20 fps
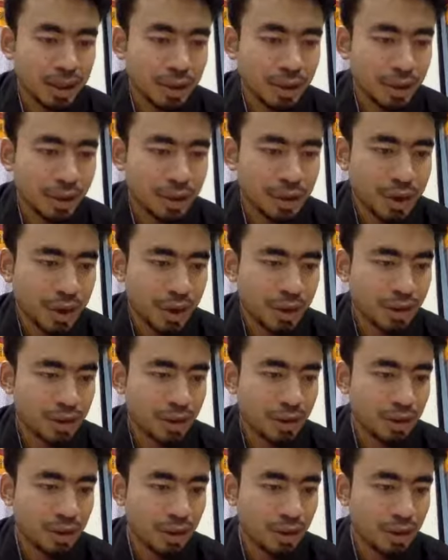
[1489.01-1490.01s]
question.
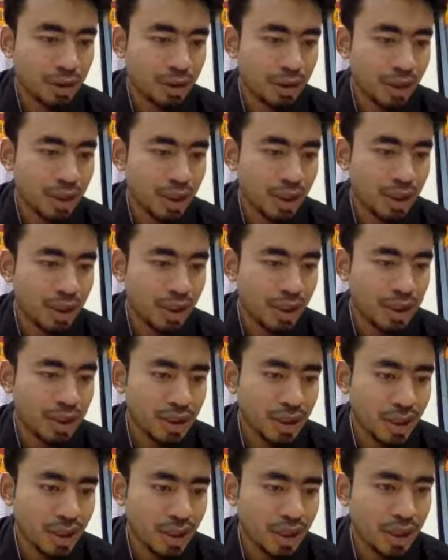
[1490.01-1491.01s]
So there
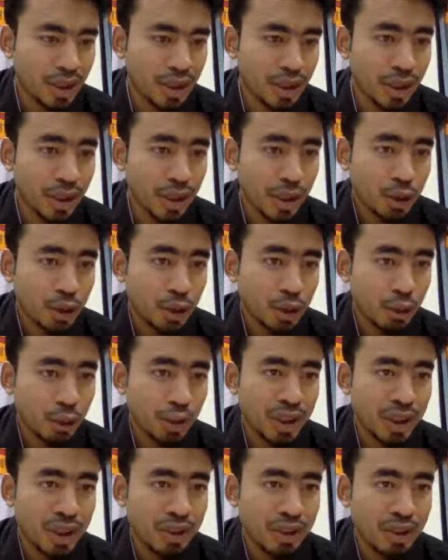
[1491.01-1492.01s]
is So
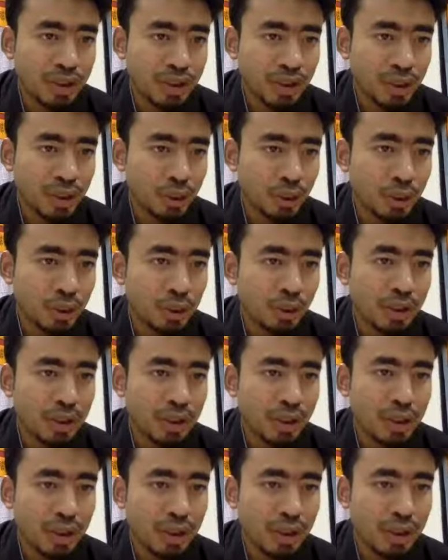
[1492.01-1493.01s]
we
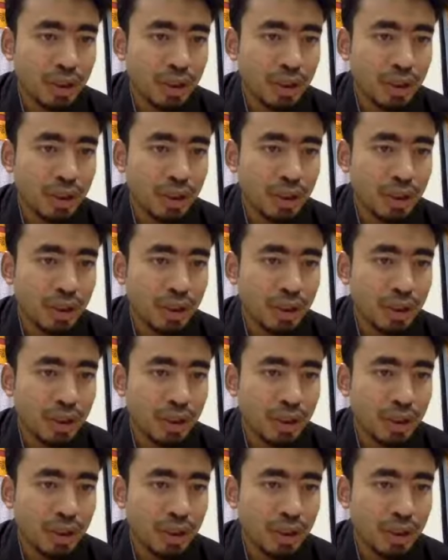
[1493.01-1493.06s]
will